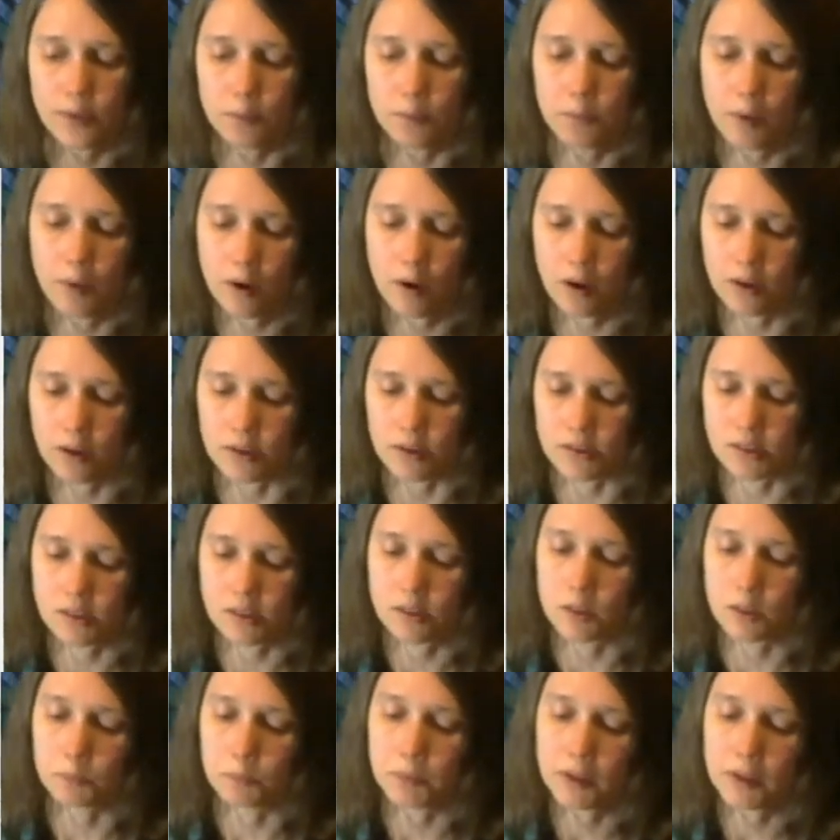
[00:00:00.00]
the bars,
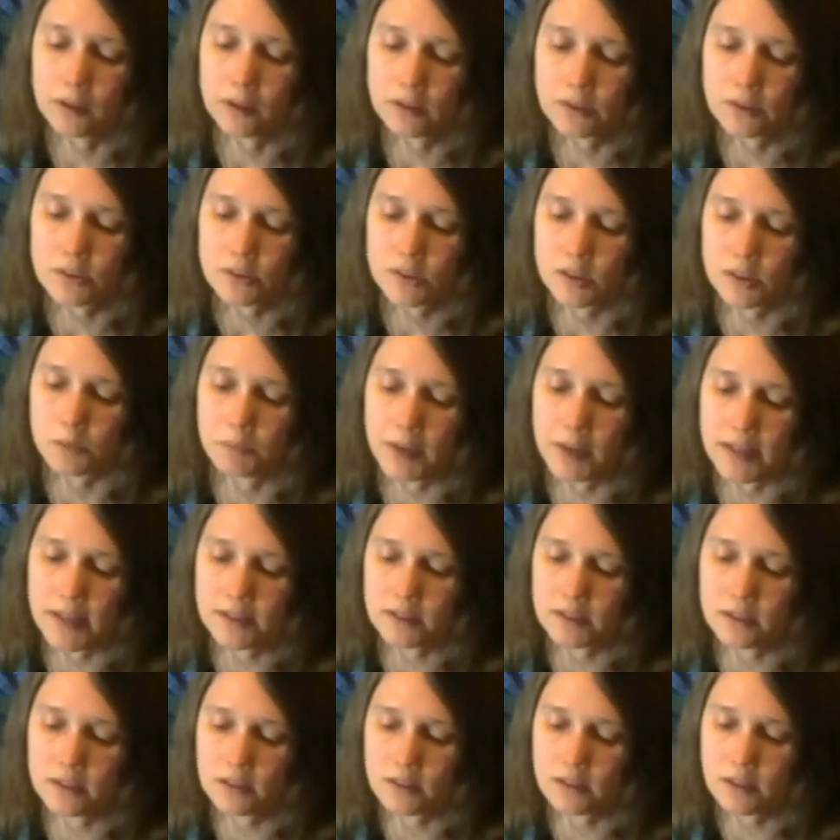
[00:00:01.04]
the pillars, the
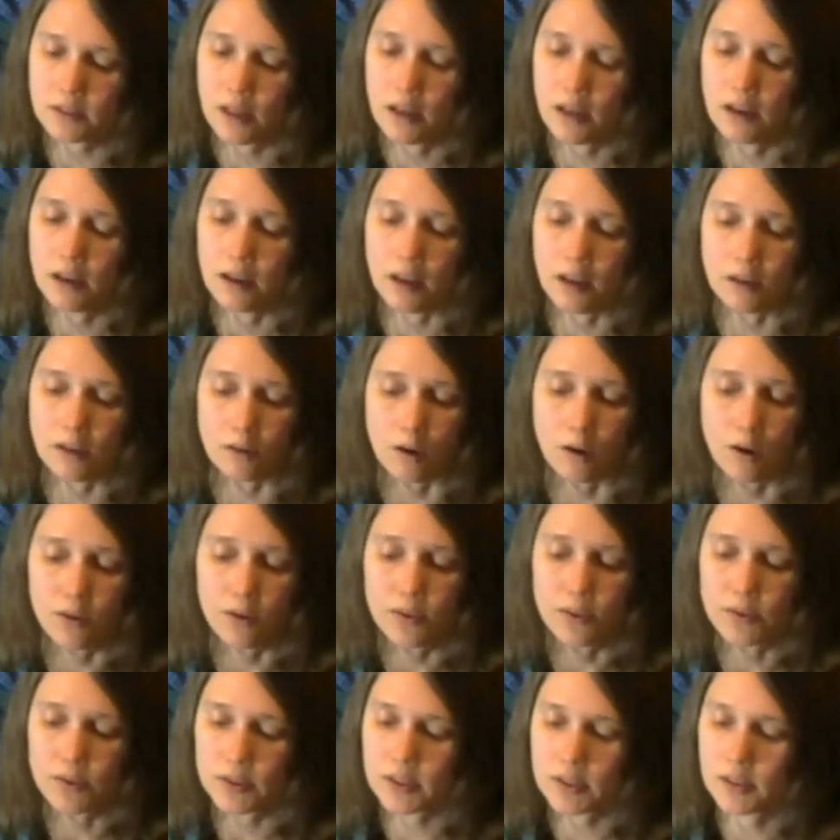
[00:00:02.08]
bases, and all
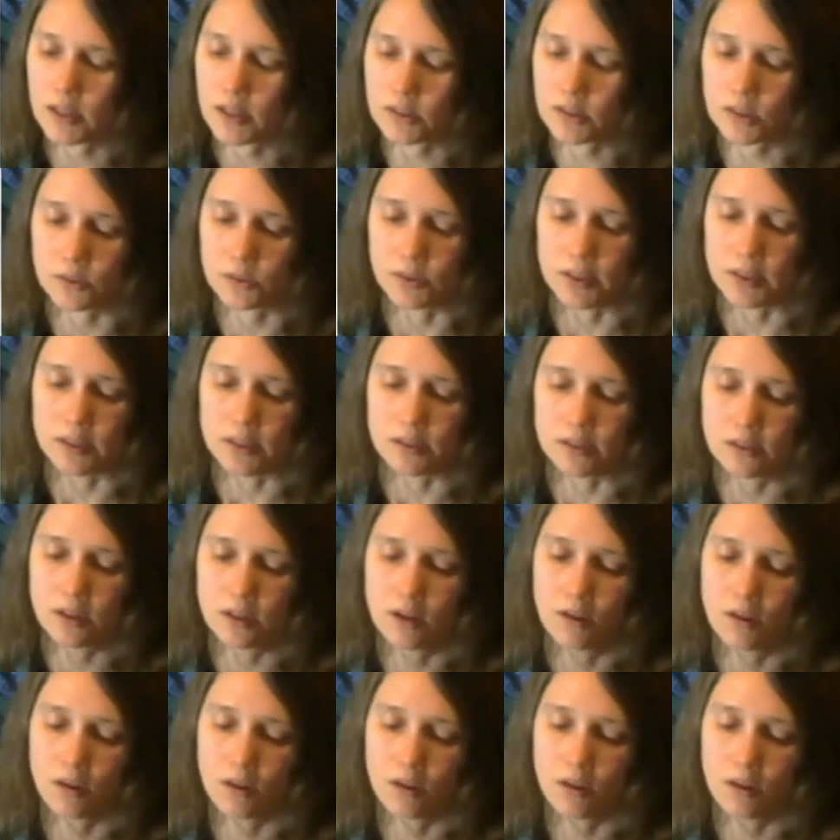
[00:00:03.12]
their accessories,